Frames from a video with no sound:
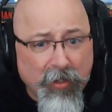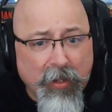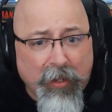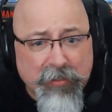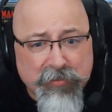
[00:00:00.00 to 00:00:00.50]

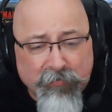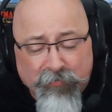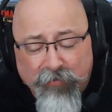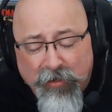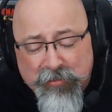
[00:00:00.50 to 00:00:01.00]
It's a
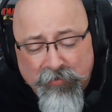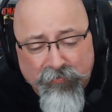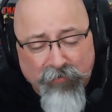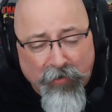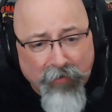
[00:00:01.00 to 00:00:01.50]

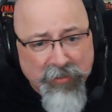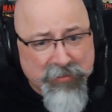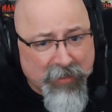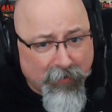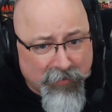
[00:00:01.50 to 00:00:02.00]
very
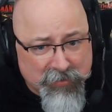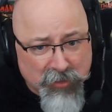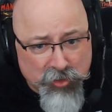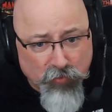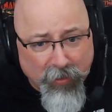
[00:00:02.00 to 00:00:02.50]
scary
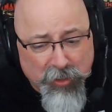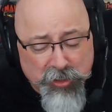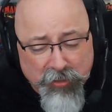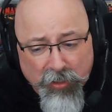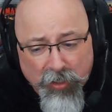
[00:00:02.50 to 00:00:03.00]
situation.